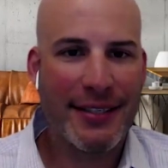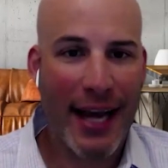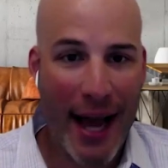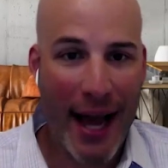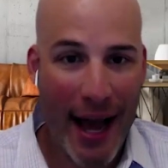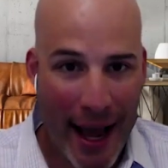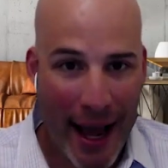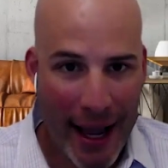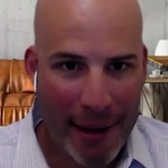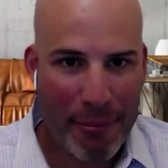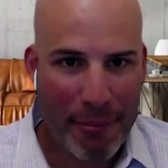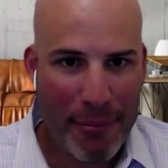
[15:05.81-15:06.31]

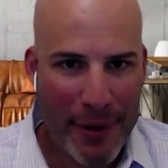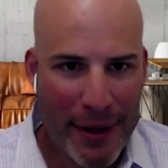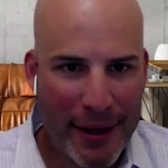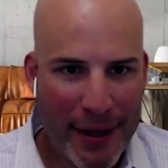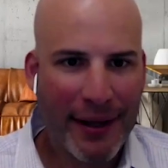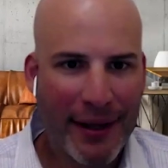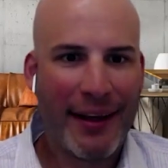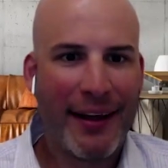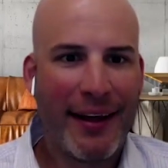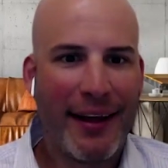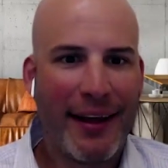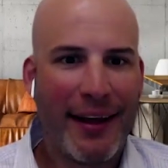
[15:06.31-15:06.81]
time,
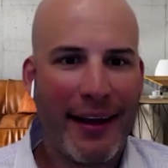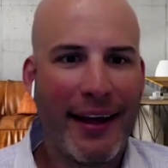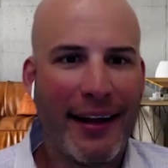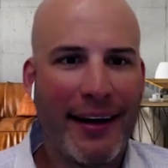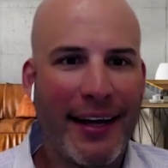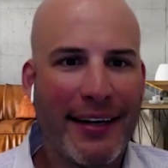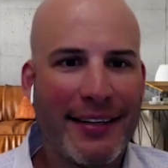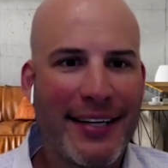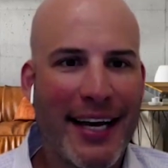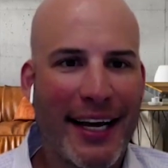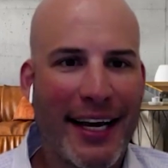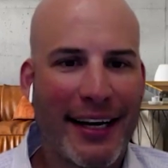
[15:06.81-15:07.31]

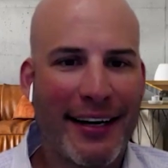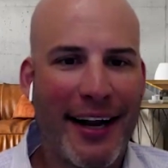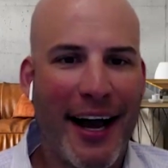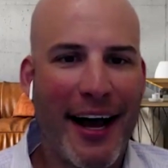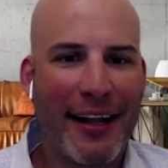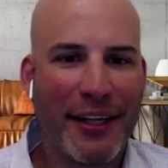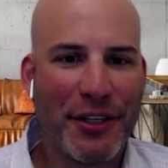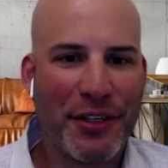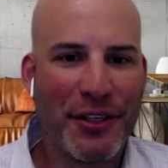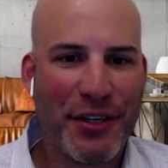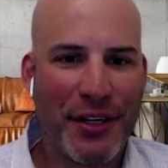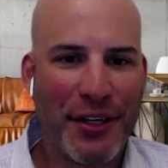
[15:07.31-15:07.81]
and
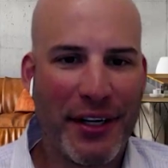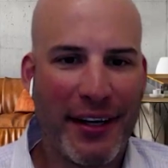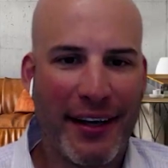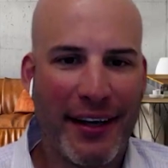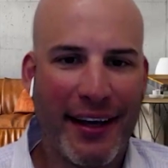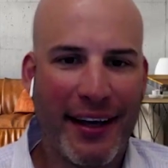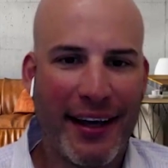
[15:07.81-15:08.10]
technology.